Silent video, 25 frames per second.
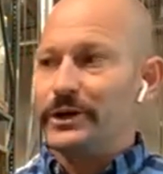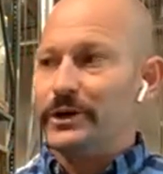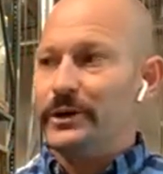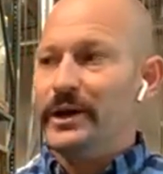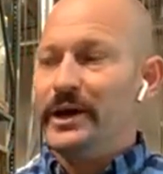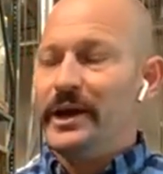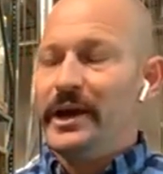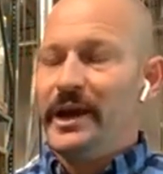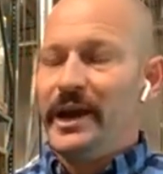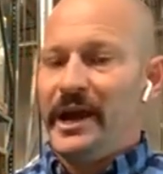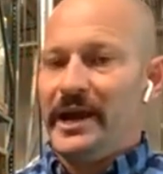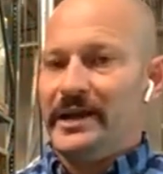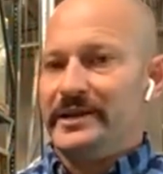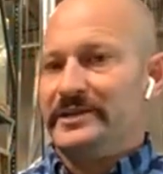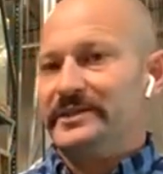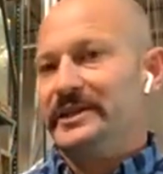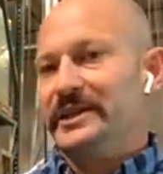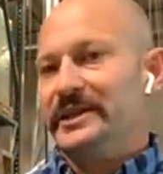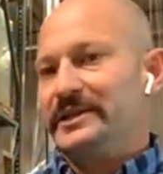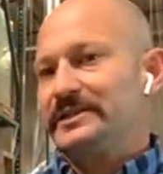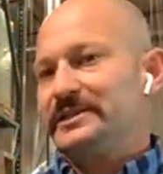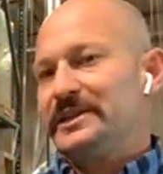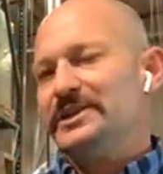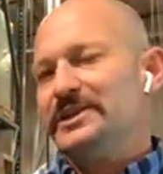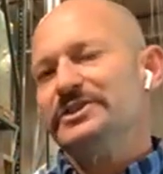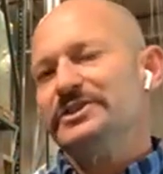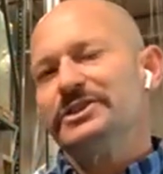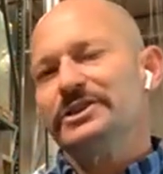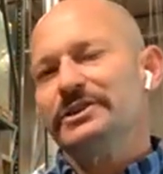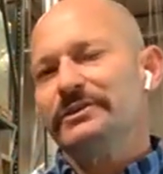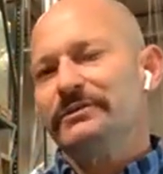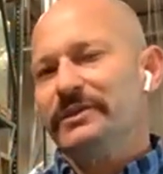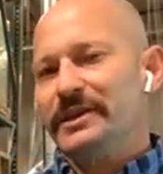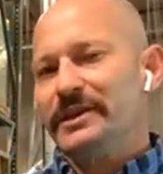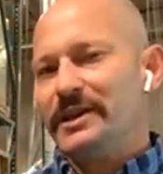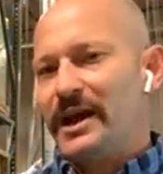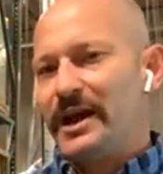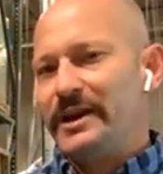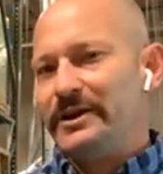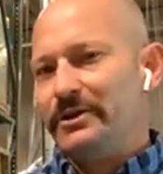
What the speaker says: So it's an extension of the